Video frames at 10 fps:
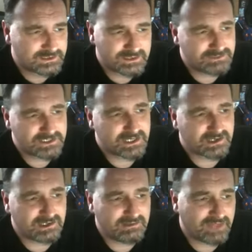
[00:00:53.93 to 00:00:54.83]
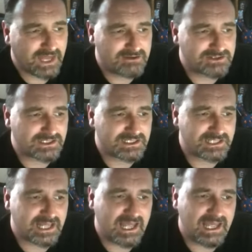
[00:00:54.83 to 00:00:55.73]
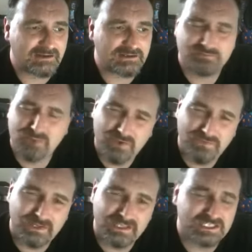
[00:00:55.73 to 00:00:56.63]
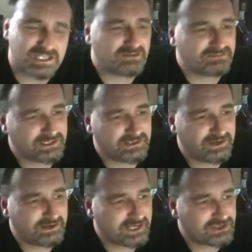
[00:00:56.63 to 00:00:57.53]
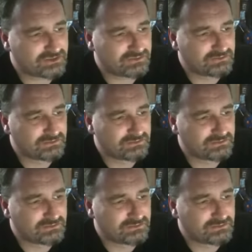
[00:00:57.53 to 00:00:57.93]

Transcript: Some just can't leave the house unless their hair looks perfectly sculpted and unnatural,